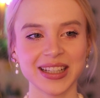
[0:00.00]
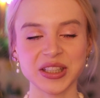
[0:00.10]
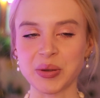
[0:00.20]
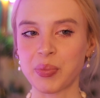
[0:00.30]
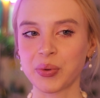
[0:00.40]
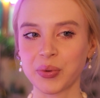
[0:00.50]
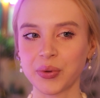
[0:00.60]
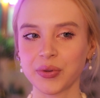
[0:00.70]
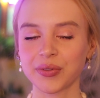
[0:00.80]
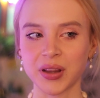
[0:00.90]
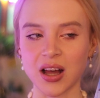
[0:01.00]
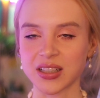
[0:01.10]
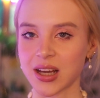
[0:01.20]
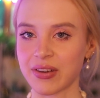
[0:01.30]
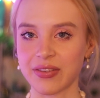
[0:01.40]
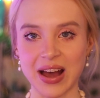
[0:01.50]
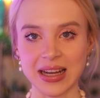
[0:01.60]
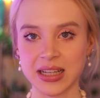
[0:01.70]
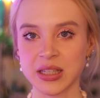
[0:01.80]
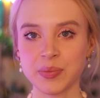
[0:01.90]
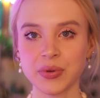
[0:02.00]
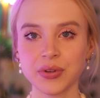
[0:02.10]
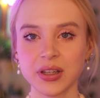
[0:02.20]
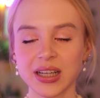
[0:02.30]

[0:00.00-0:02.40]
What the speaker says: simple plot of a fantasy book,